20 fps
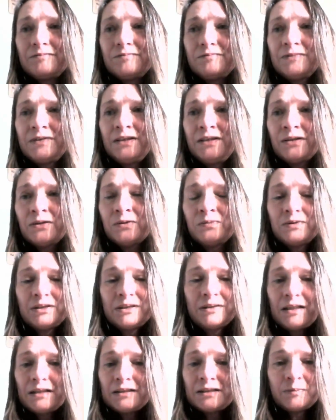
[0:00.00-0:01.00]
you know,
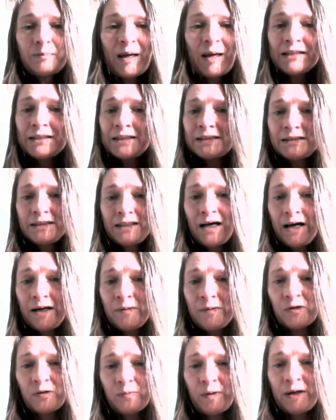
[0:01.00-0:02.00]
spending time
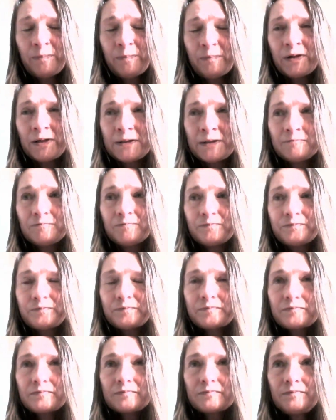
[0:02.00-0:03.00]
with people
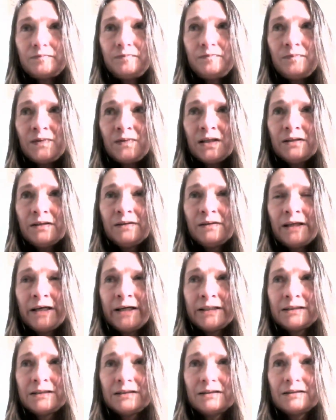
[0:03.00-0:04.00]

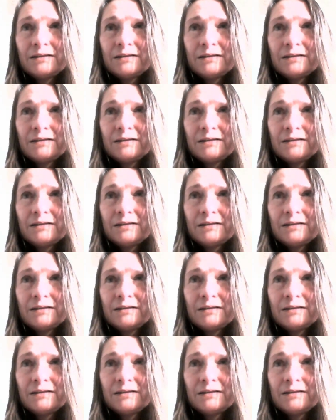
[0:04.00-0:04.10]
that,